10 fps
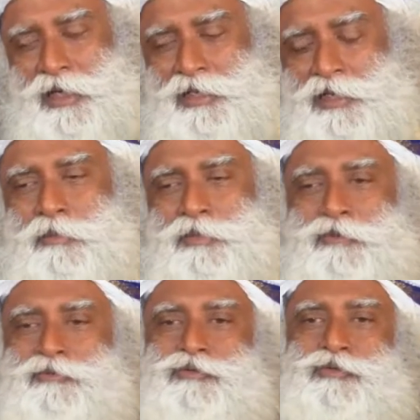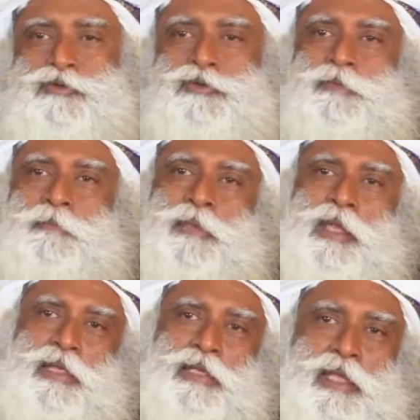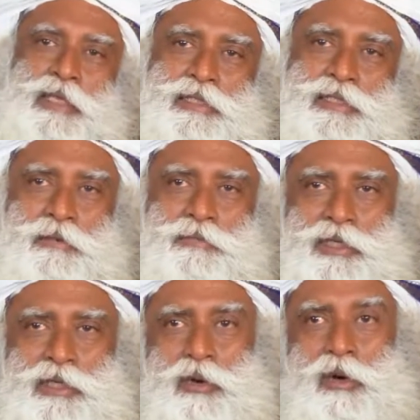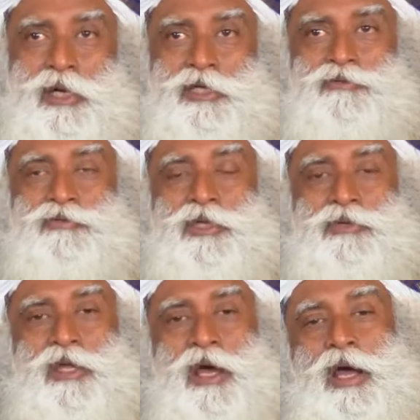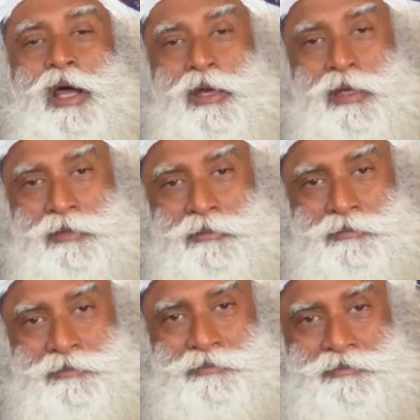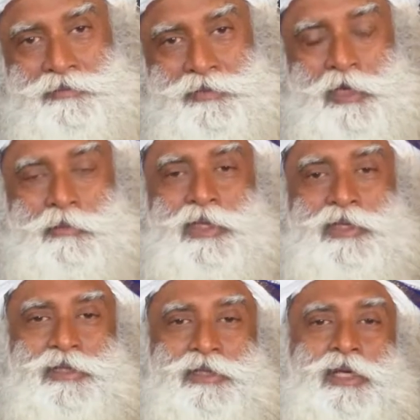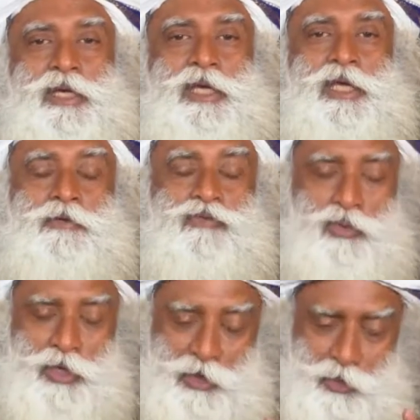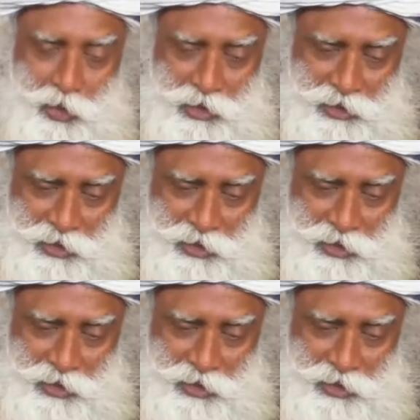in terms of food, there is something called as viruddha ahara. That means if you eat one